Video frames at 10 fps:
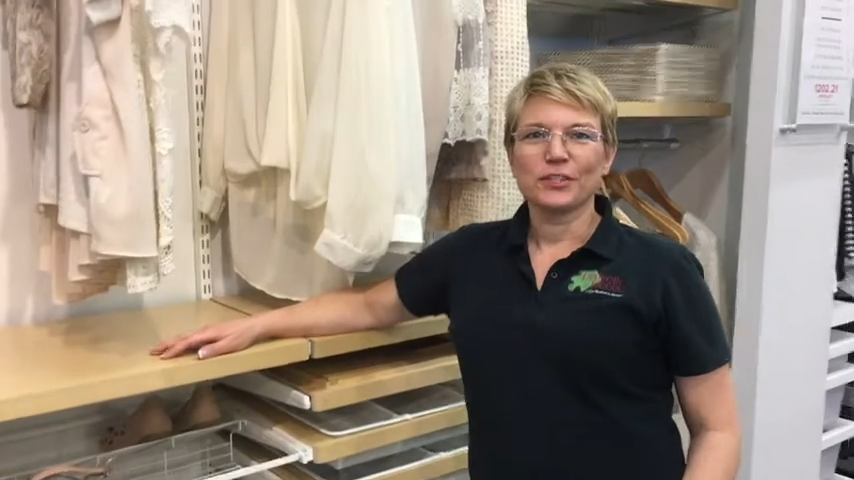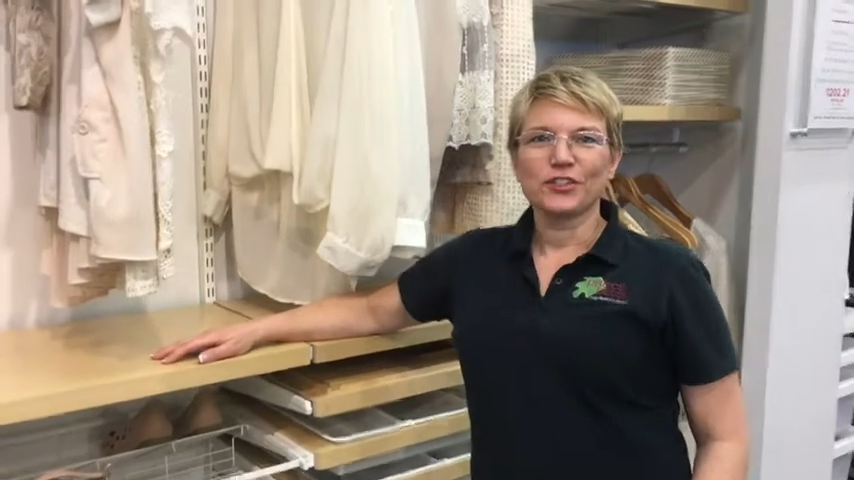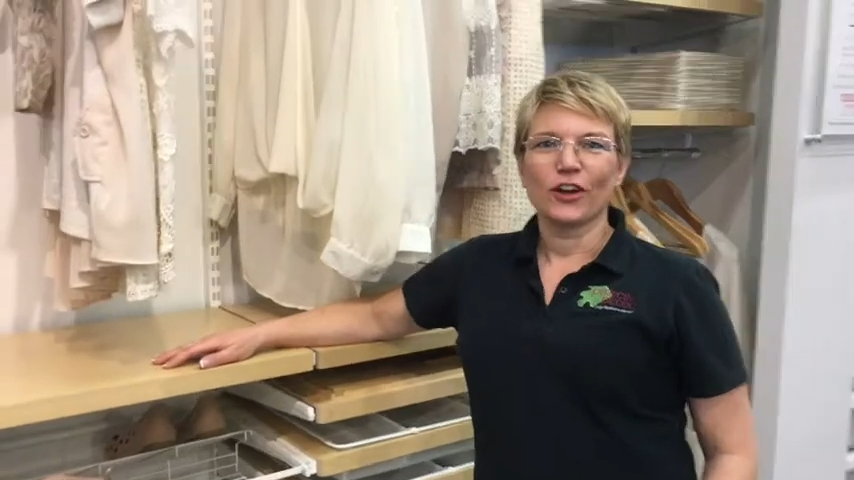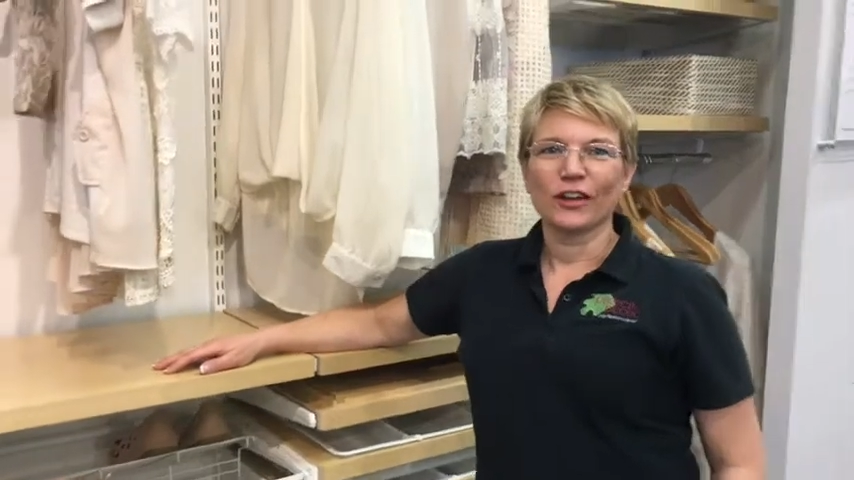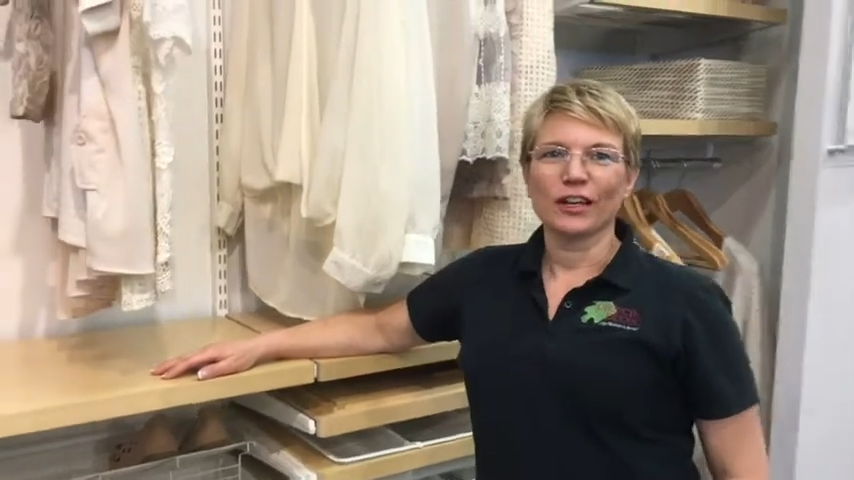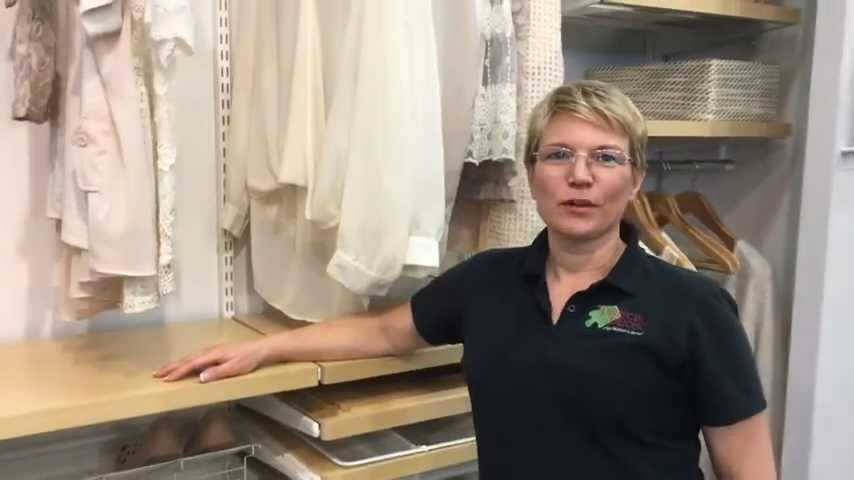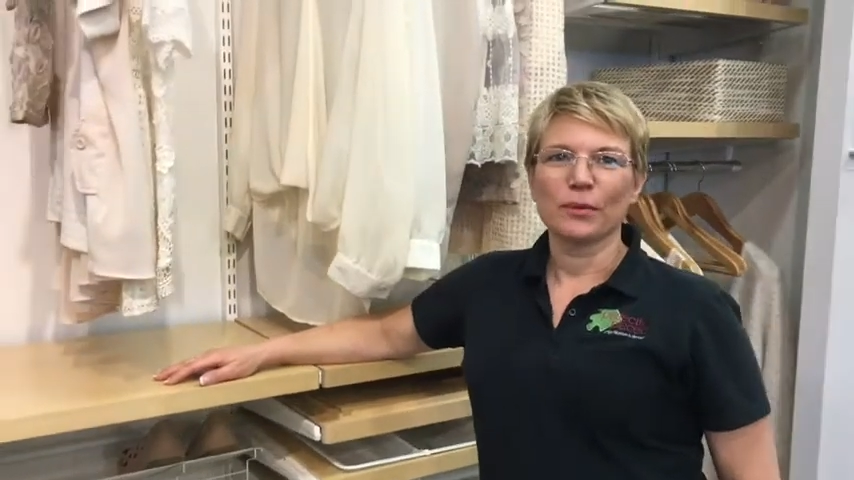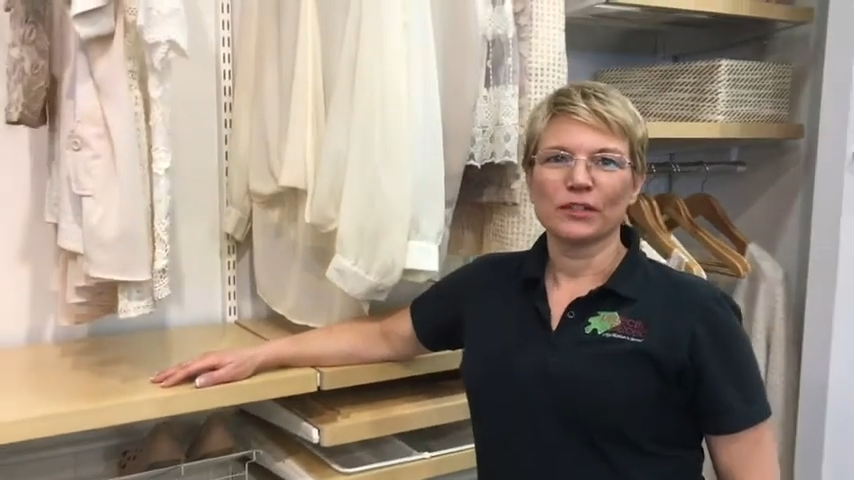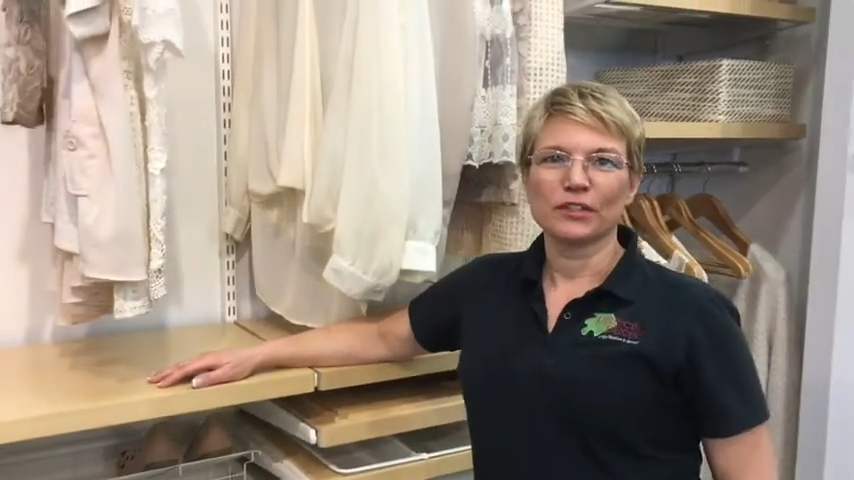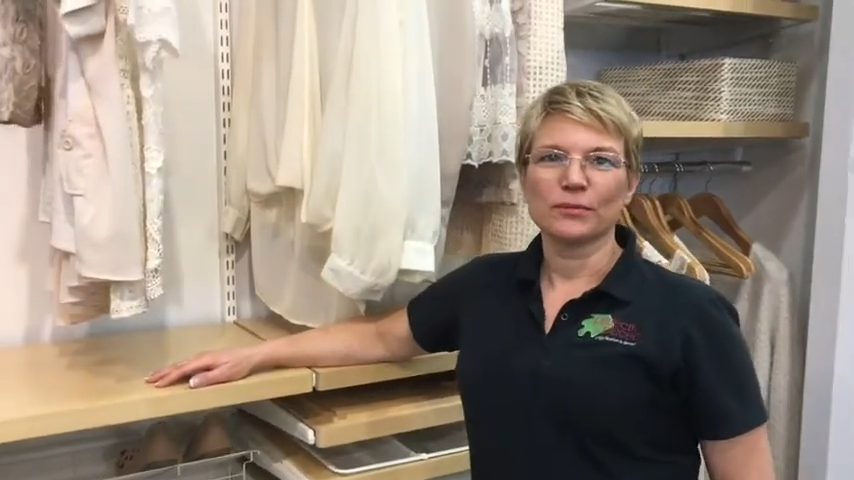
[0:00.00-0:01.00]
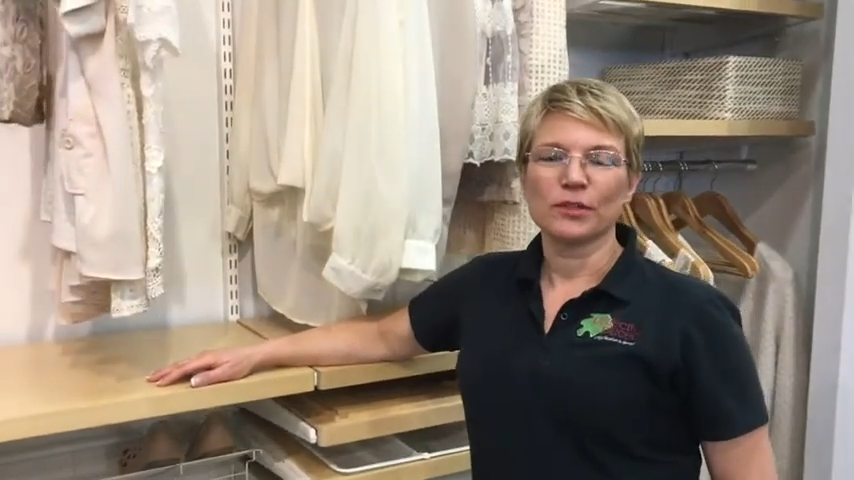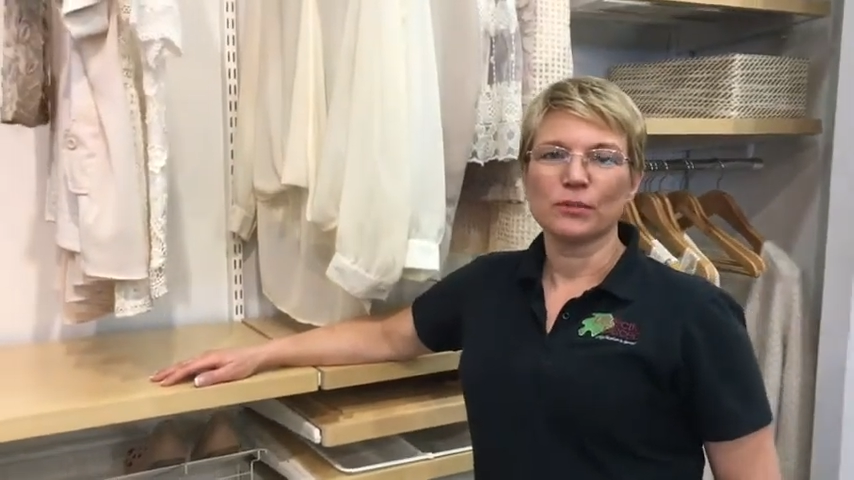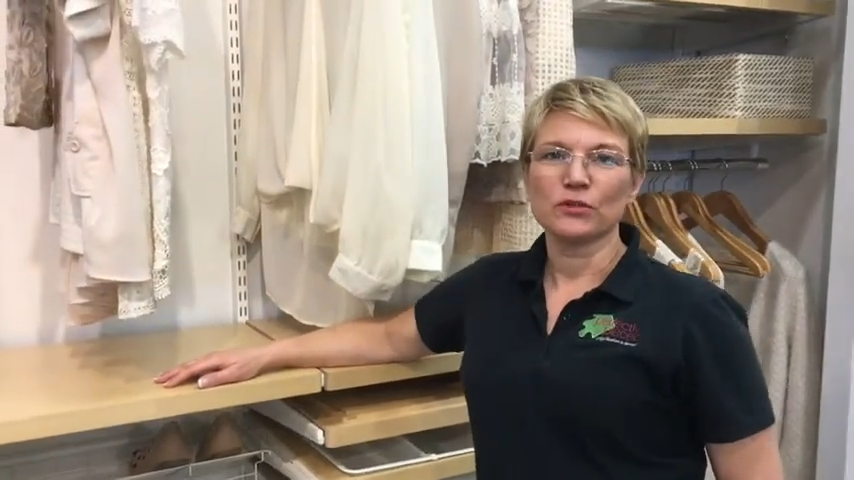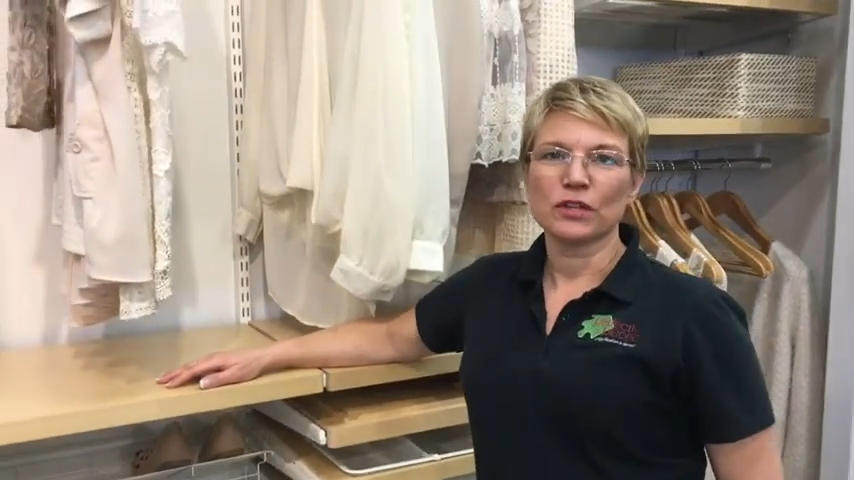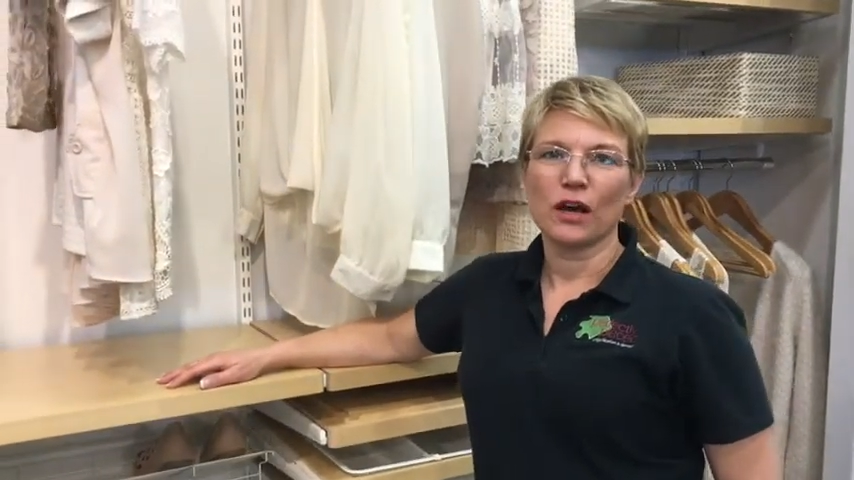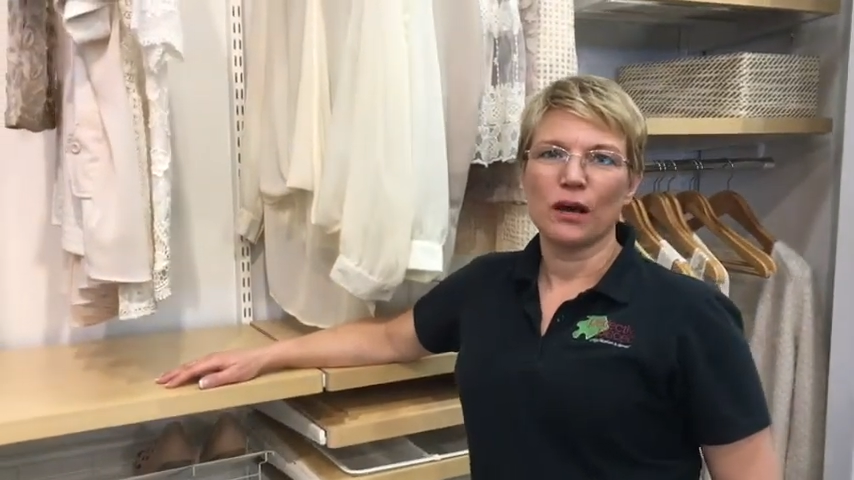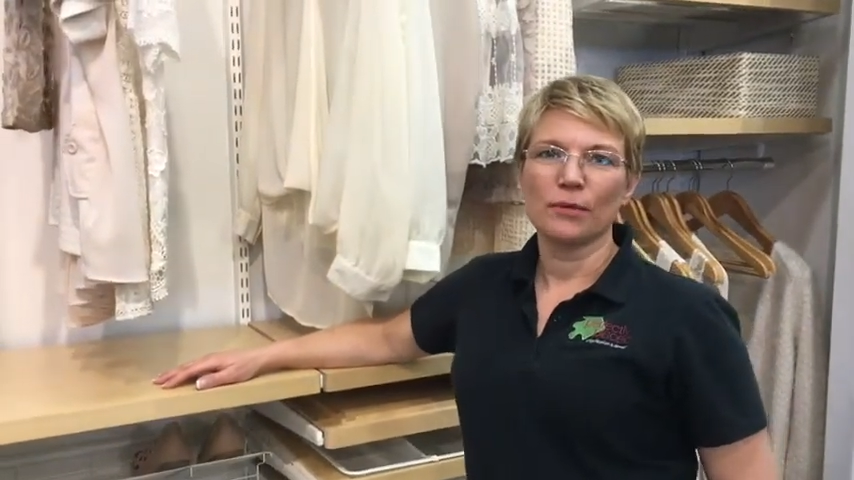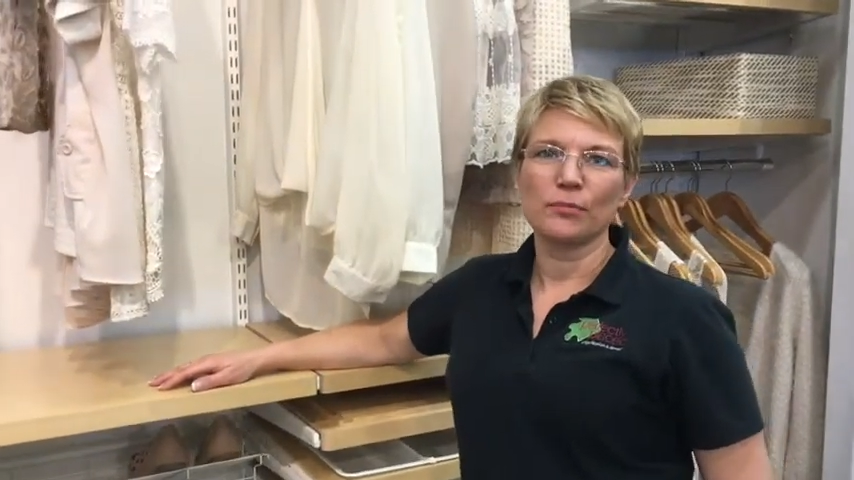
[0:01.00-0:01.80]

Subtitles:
to be talking about some of the most common